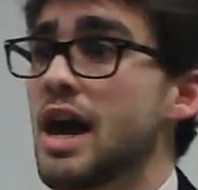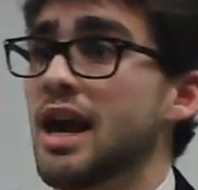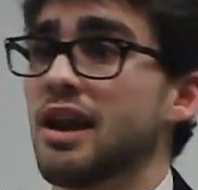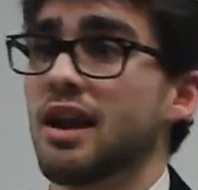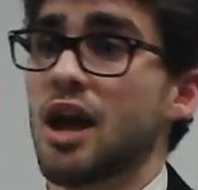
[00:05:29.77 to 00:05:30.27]

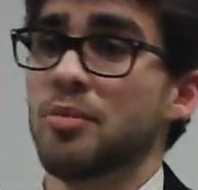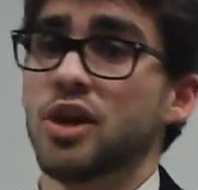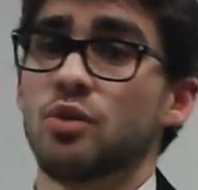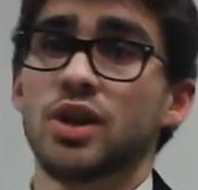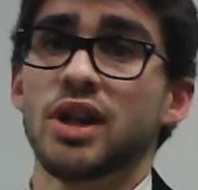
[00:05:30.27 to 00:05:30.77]
And it allowed me
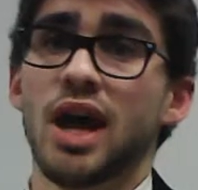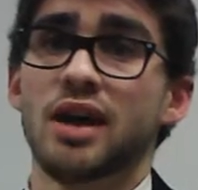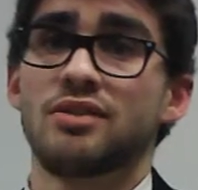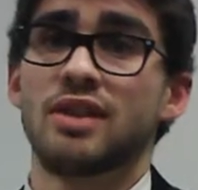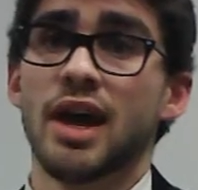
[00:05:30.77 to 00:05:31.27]
to
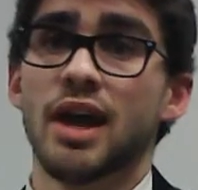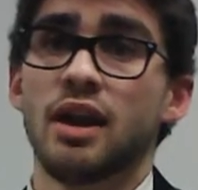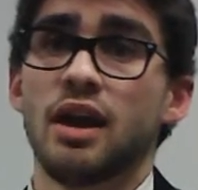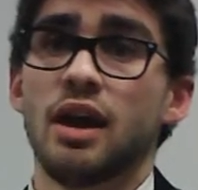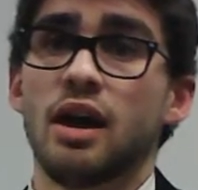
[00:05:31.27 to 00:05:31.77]
realize
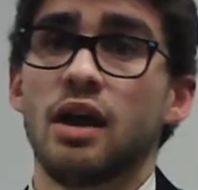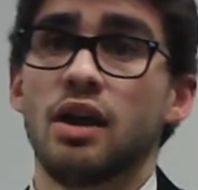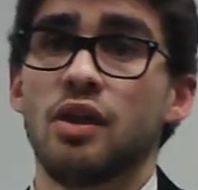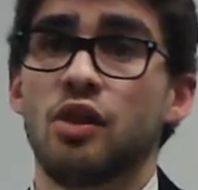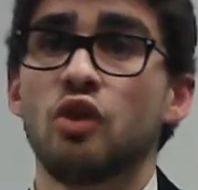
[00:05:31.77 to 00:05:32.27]
that
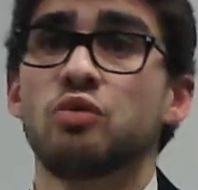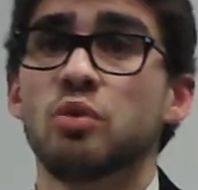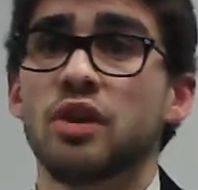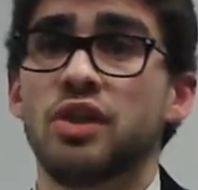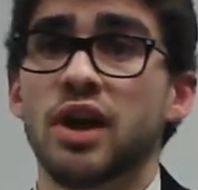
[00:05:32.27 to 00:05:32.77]
those
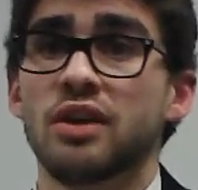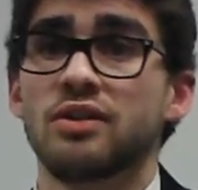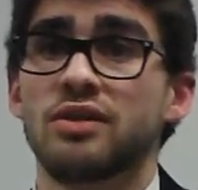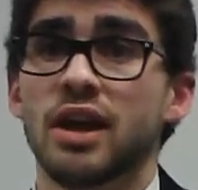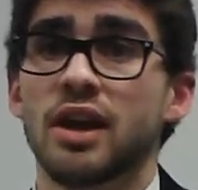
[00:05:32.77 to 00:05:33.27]
were the
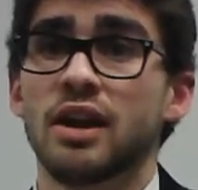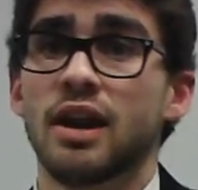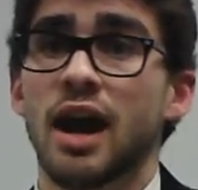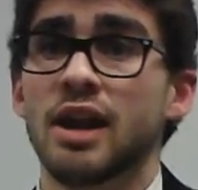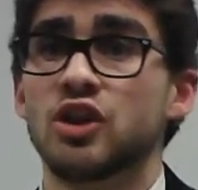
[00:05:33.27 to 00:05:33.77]
things
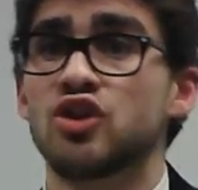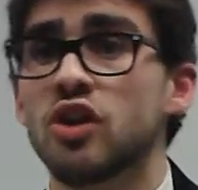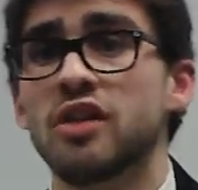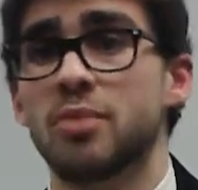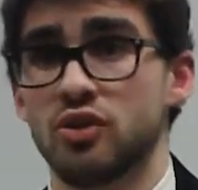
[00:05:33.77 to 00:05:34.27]
that I
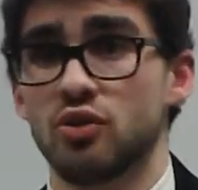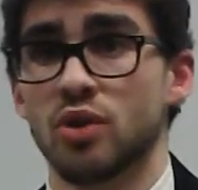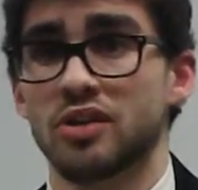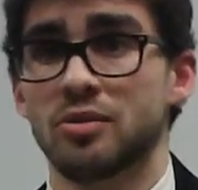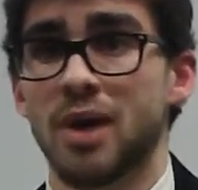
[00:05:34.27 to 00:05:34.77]
should have been
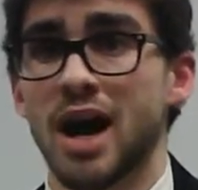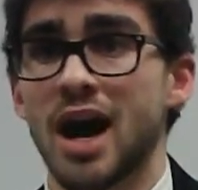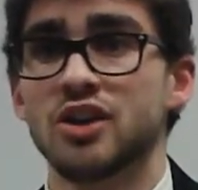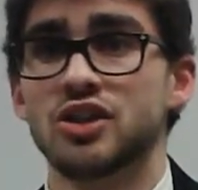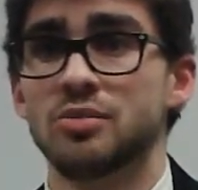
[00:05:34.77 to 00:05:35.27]
doing as a
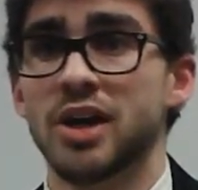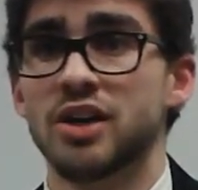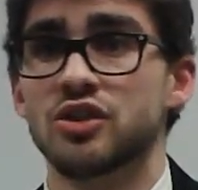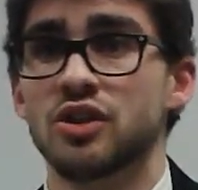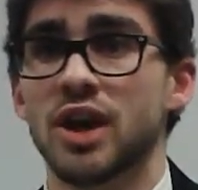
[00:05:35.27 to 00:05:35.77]
biology
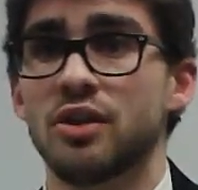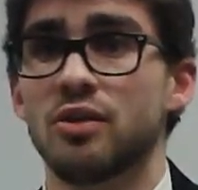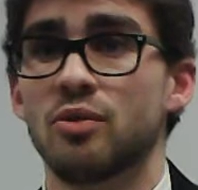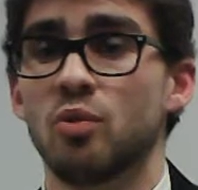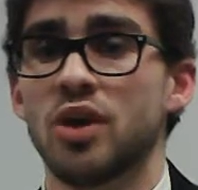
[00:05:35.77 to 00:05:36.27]
major.
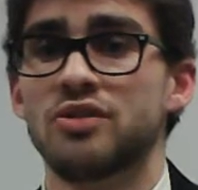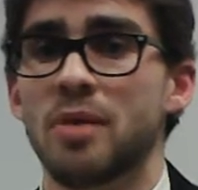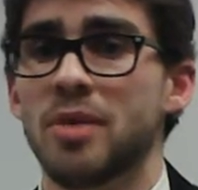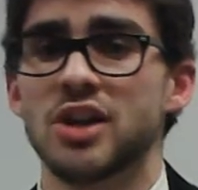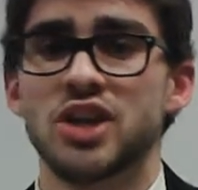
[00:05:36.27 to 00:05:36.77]
And once
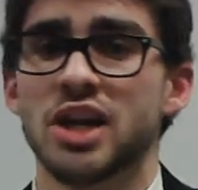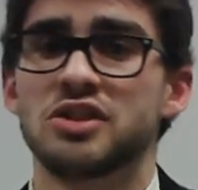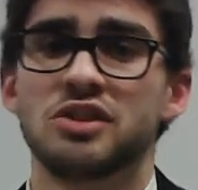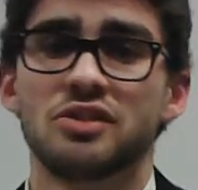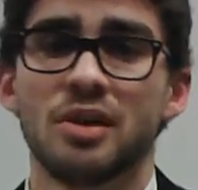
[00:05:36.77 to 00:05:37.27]
I made a
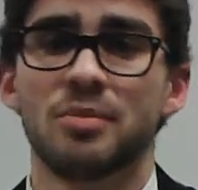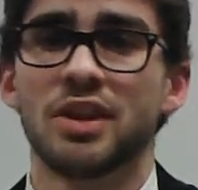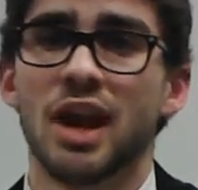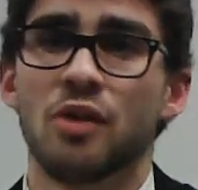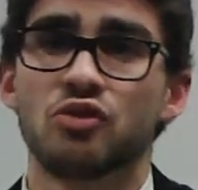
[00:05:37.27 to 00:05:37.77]
change into
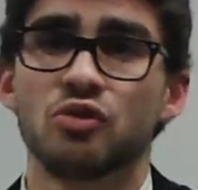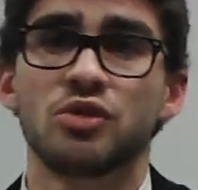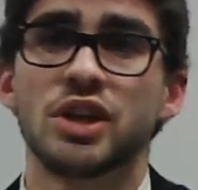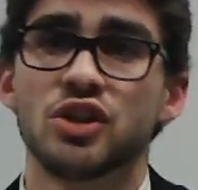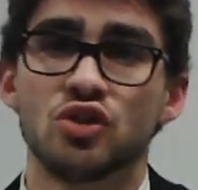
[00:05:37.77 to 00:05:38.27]
something that I
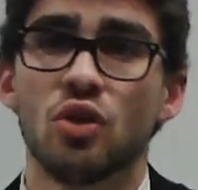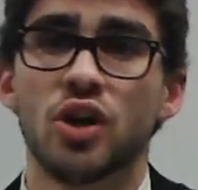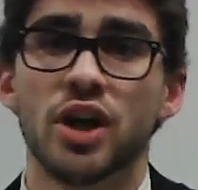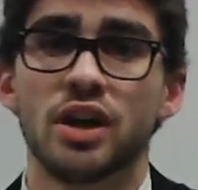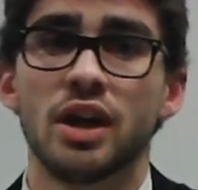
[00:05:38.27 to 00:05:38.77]
truly
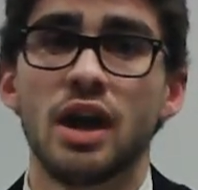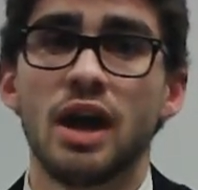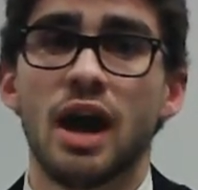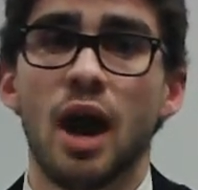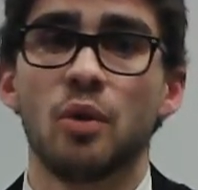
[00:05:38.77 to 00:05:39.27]
enjoyed,
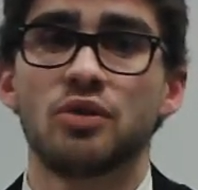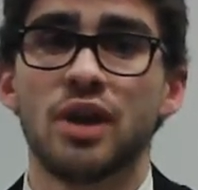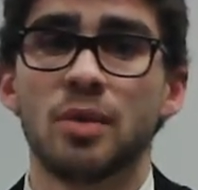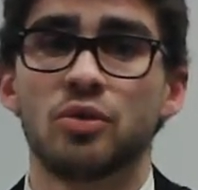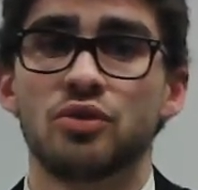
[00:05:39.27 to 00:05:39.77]
I was
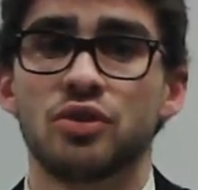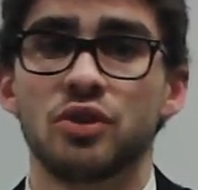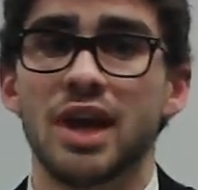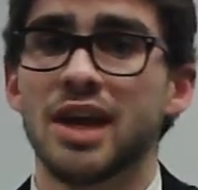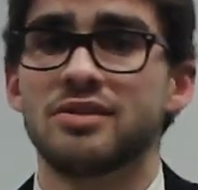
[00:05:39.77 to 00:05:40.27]
able
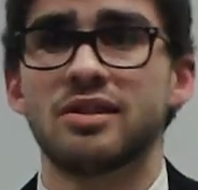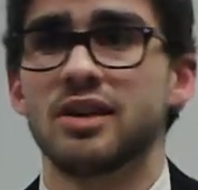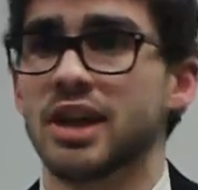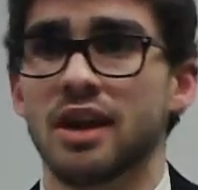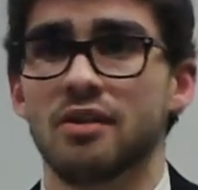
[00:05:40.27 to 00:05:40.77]
to
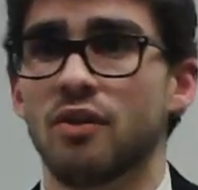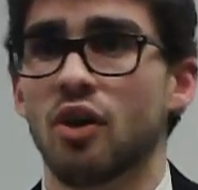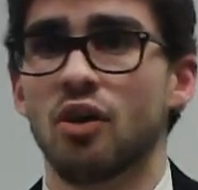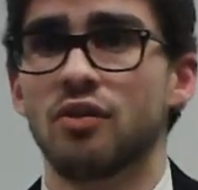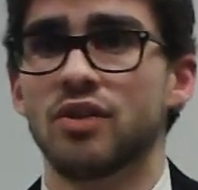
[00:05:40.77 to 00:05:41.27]
instantly get
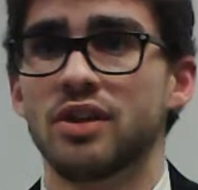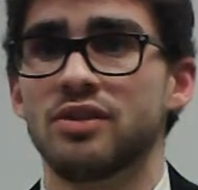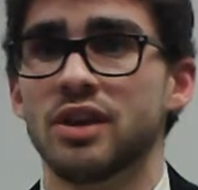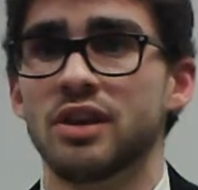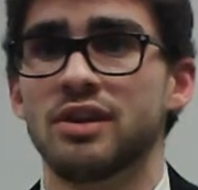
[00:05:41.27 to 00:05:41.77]
involved and
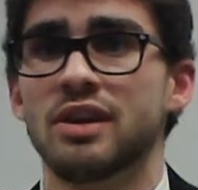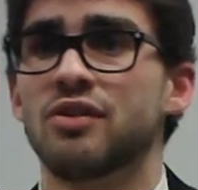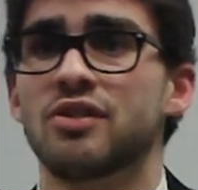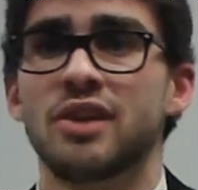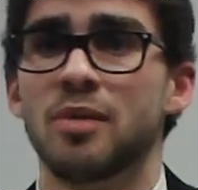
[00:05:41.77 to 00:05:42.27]
see the
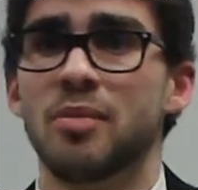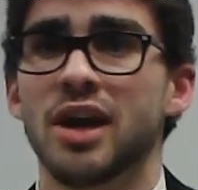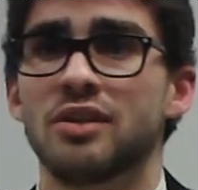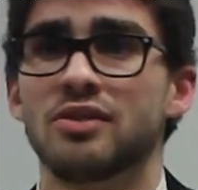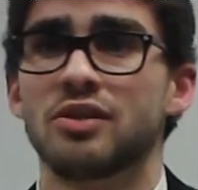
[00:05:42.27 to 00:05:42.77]
difference that it
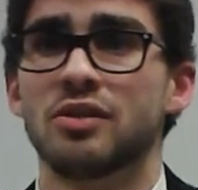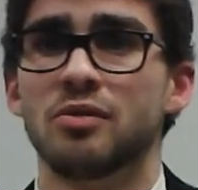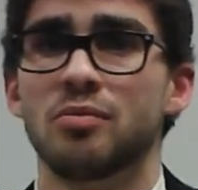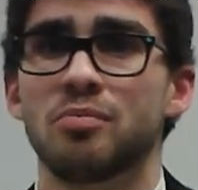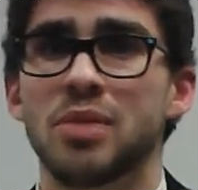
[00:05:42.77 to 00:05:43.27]
makes
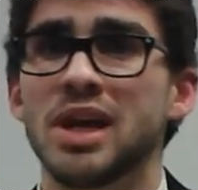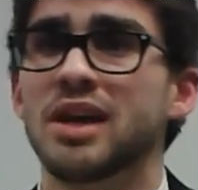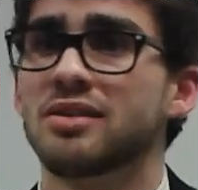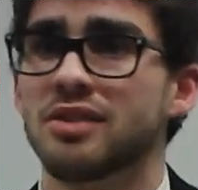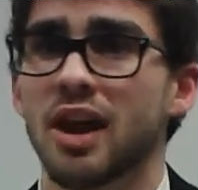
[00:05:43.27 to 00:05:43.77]
to be
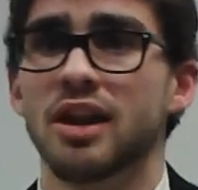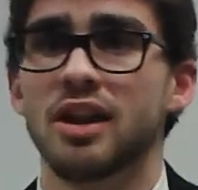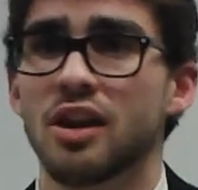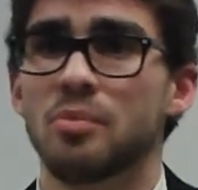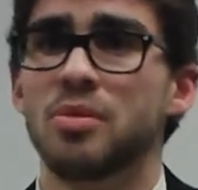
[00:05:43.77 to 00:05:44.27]
excited
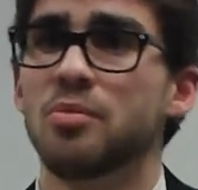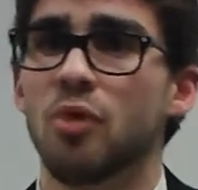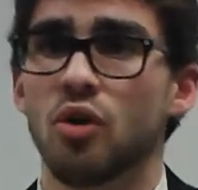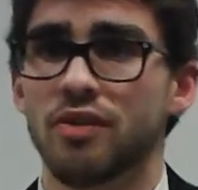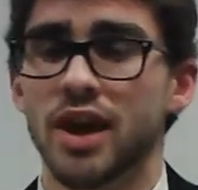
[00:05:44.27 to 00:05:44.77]
and to be
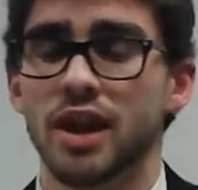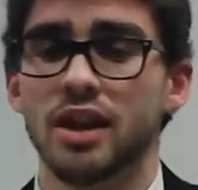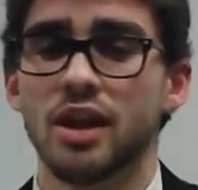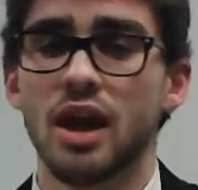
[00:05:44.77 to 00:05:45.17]
motivated.